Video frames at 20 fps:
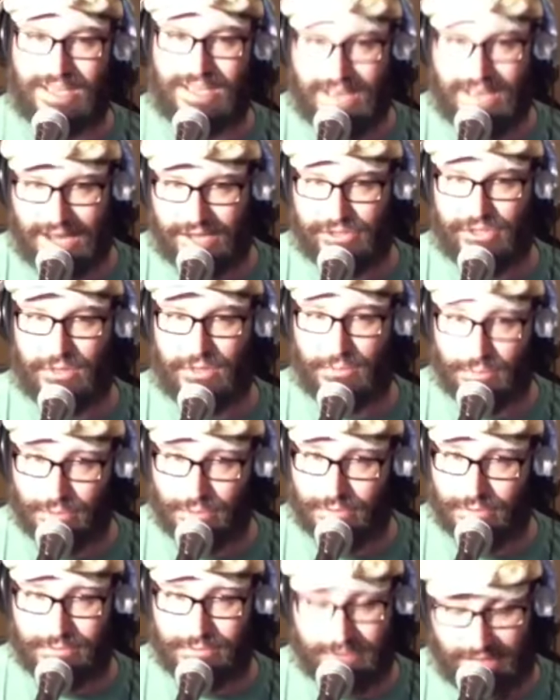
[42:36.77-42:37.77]
actually
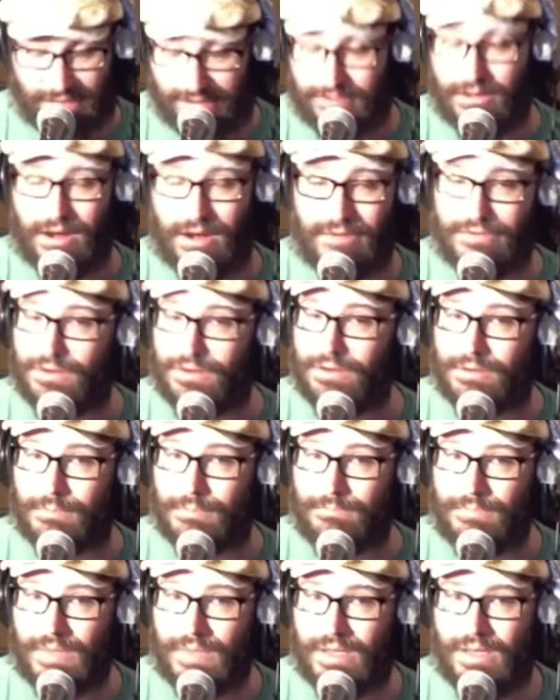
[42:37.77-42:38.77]
approved, signed off on.
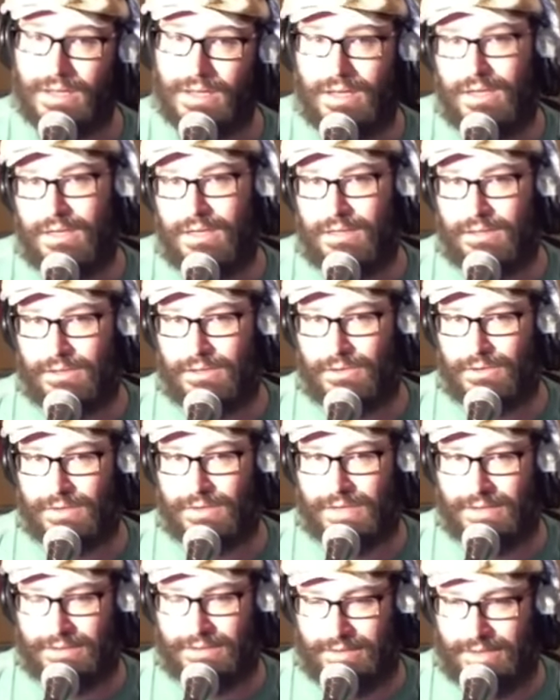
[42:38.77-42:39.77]
Right.
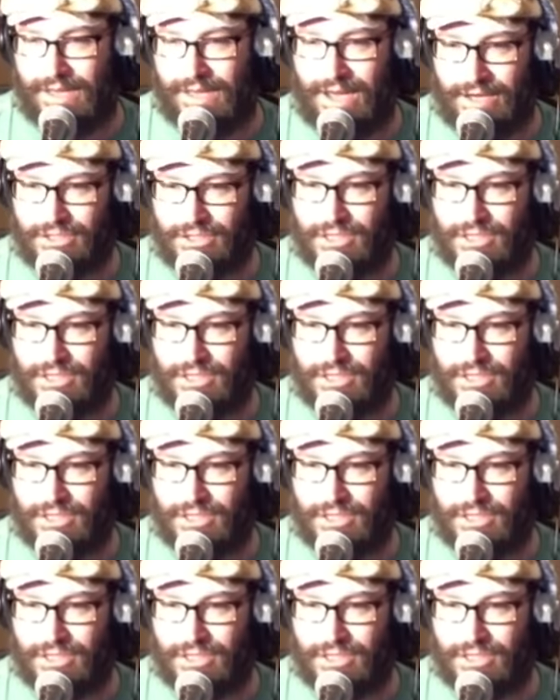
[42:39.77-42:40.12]
And he actually